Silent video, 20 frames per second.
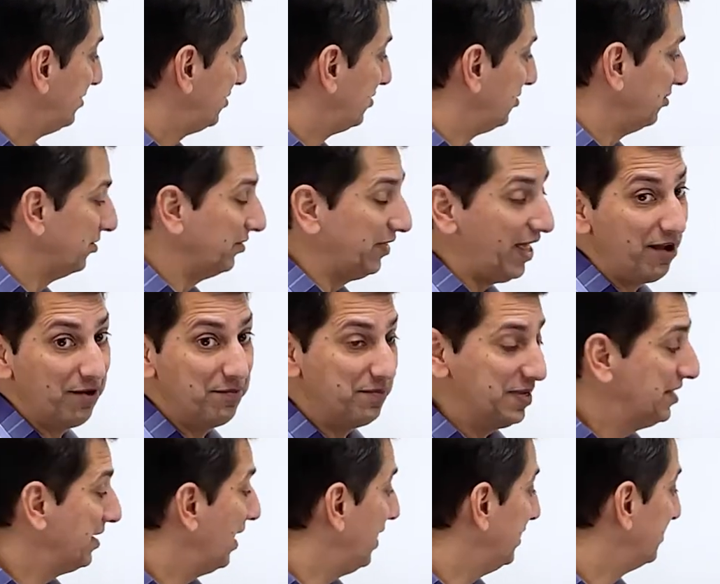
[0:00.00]
two. That would be
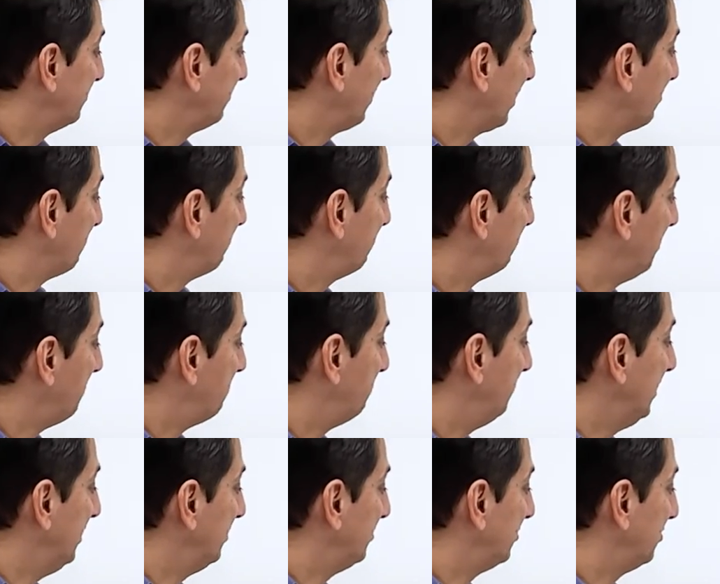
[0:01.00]
nice if I could flip
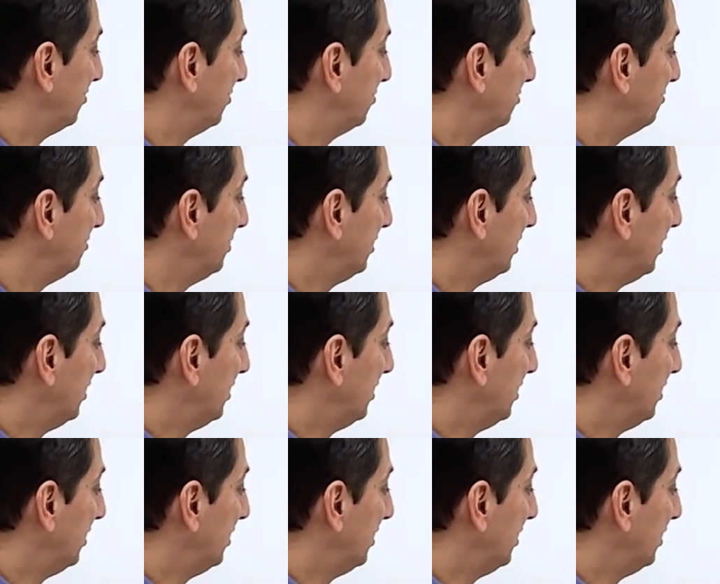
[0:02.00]
these two.